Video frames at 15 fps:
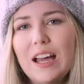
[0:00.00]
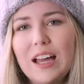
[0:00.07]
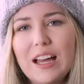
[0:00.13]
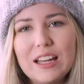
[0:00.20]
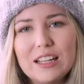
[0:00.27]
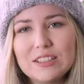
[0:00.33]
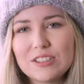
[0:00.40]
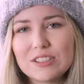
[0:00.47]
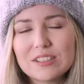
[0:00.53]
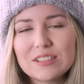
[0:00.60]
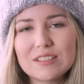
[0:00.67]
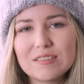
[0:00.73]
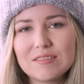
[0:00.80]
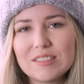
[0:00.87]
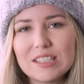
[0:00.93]
I just
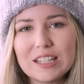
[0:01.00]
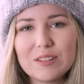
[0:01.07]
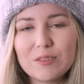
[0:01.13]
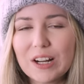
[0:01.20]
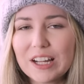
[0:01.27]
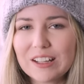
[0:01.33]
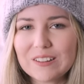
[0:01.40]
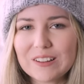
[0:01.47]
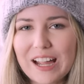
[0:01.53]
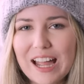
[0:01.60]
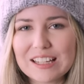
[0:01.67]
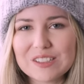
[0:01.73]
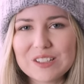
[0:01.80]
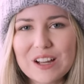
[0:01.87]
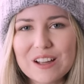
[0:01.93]
did a regular
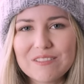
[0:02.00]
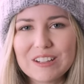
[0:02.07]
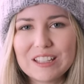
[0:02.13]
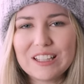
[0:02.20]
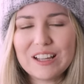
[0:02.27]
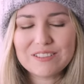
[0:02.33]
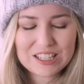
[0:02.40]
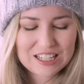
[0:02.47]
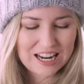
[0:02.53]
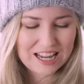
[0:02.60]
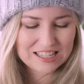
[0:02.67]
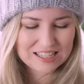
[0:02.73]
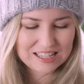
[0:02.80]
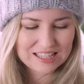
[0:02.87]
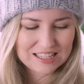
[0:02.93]
cast off and left it
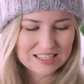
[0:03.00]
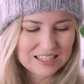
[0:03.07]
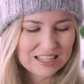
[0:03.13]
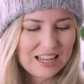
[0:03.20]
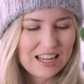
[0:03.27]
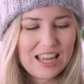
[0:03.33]
as is.